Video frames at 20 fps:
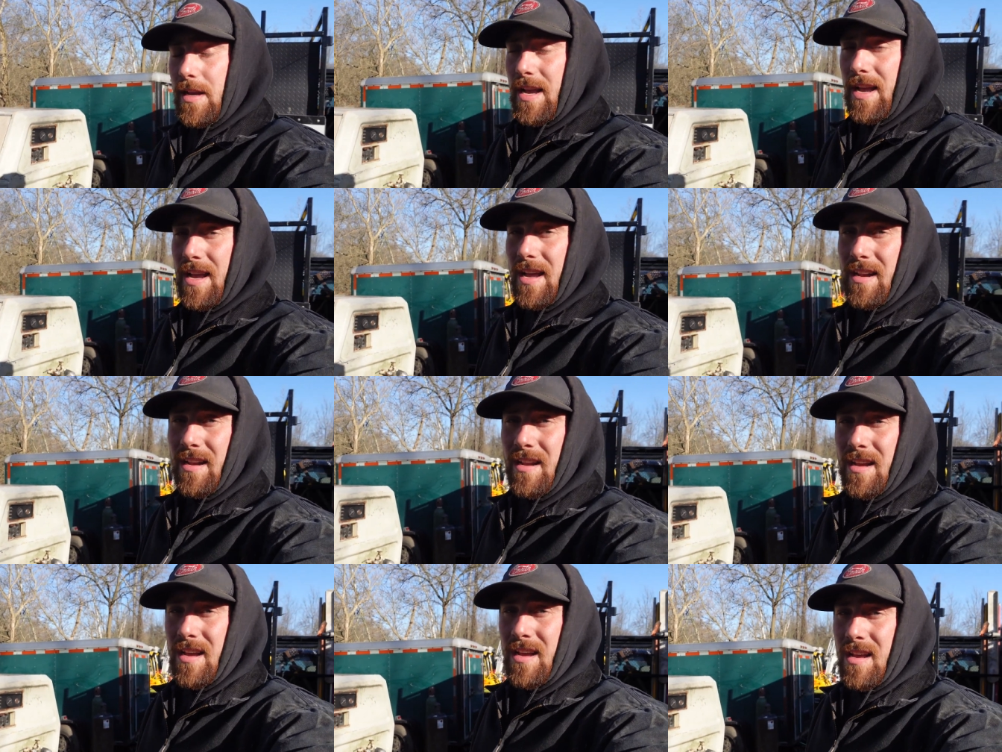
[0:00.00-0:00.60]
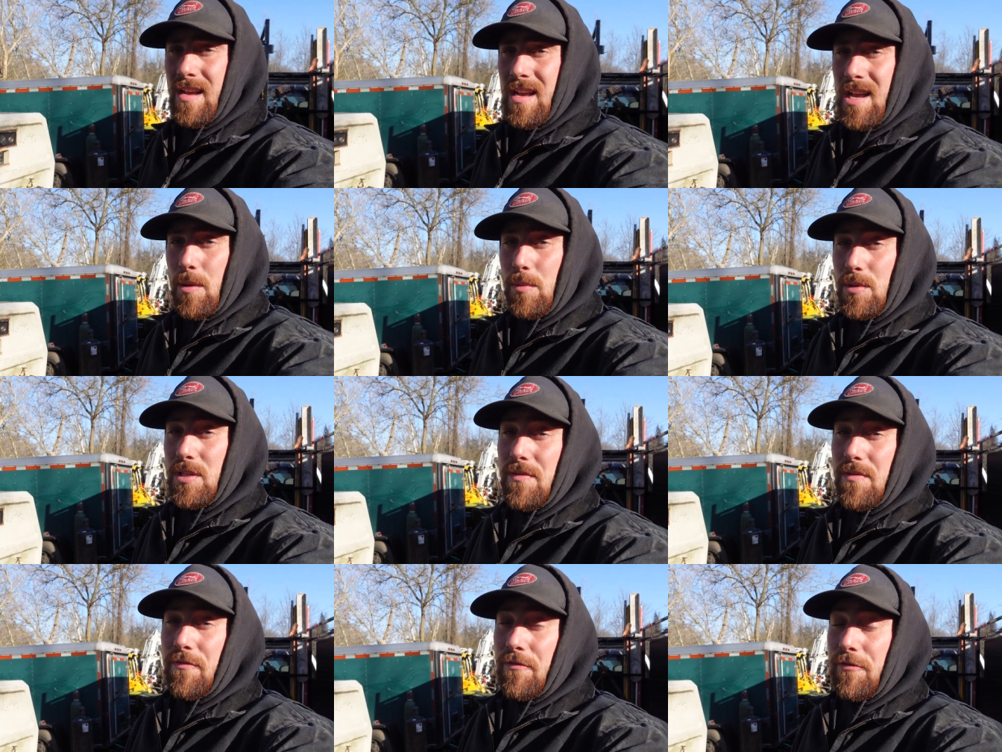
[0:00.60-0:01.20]
And it
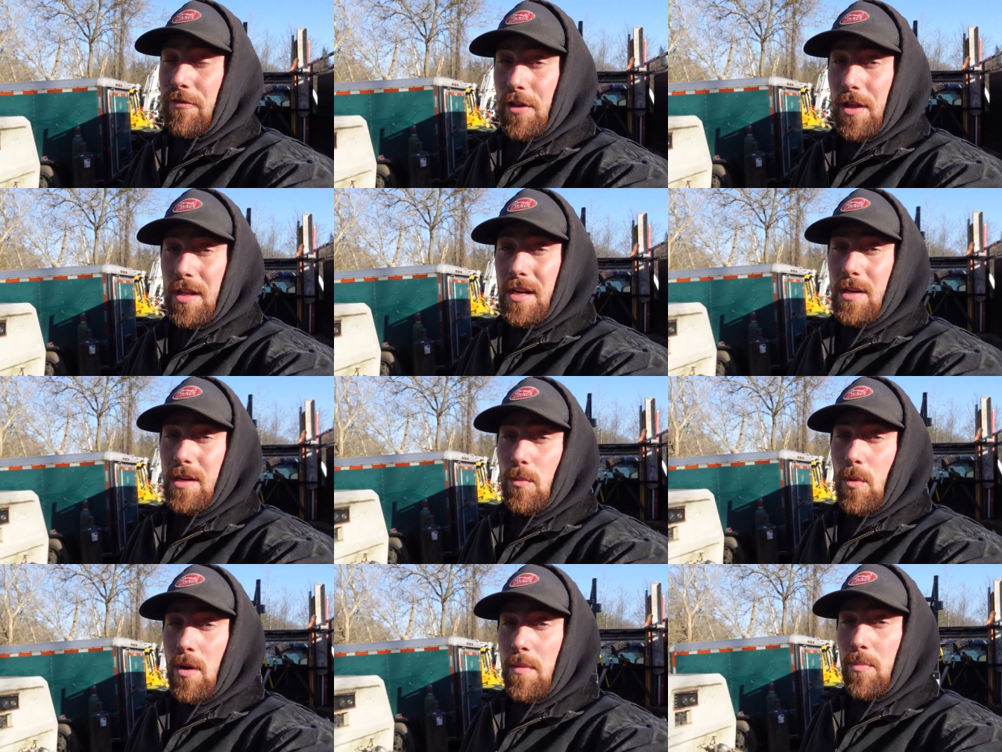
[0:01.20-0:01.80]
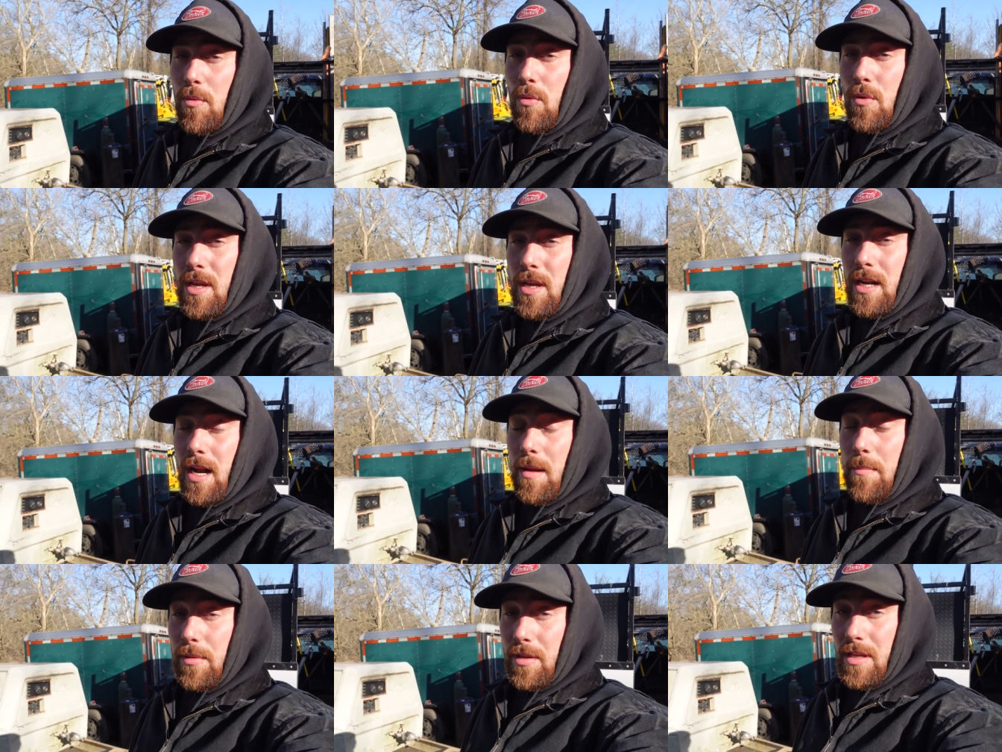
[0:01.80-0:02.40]
was even flooded at one point,
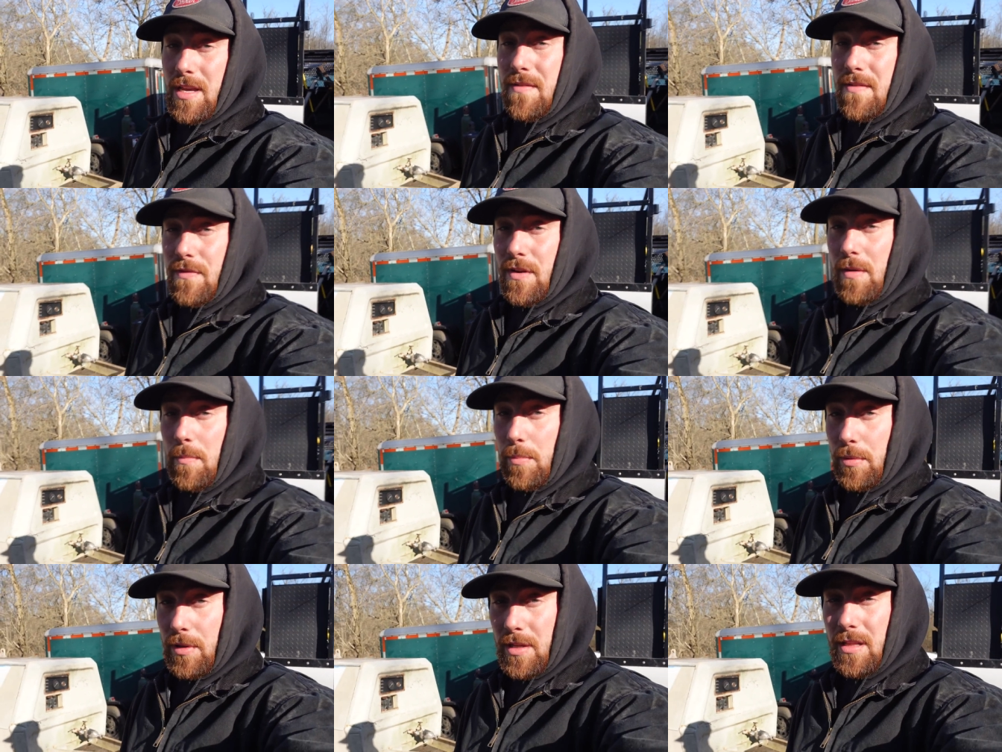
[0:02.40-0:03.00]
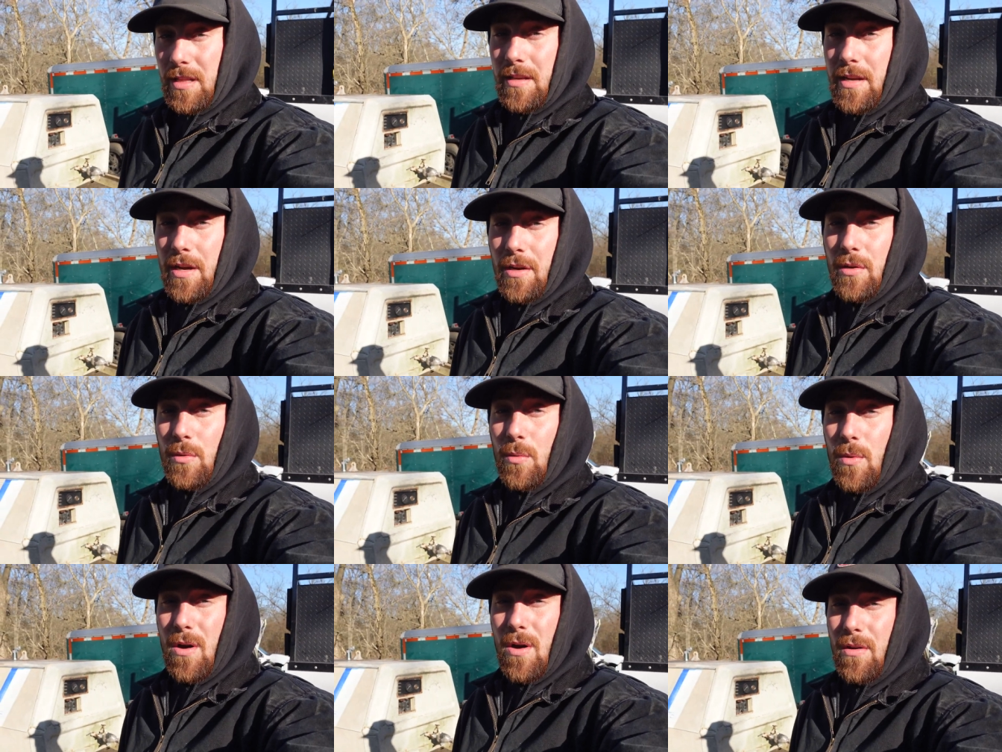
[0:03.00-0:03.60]
and I believe completely
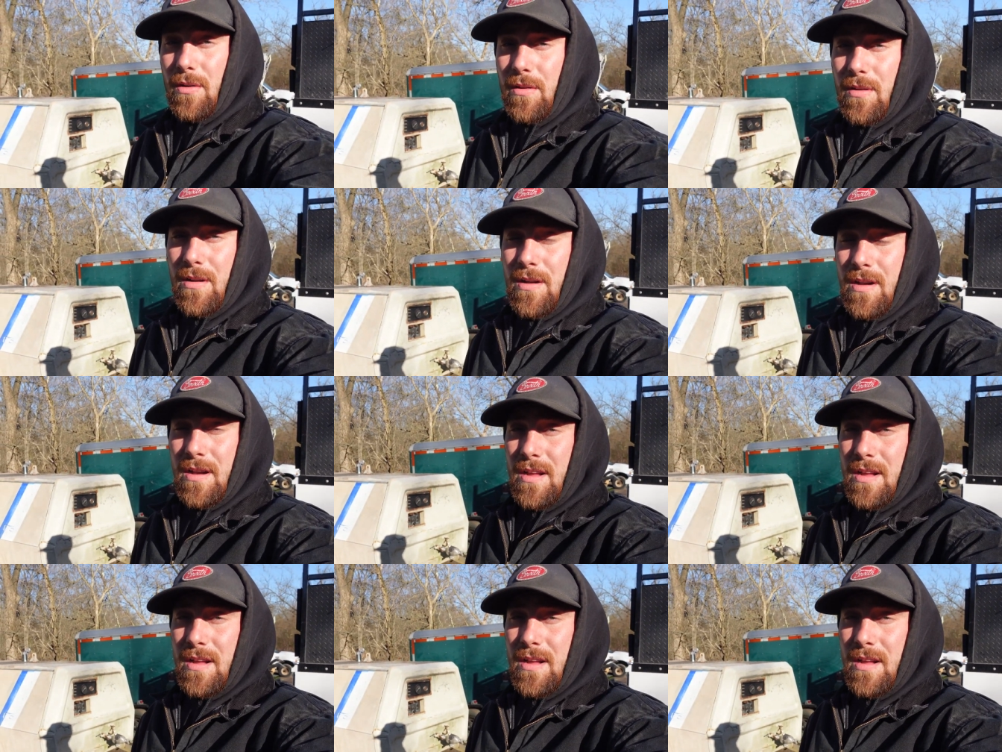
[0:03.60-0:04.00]
underwater.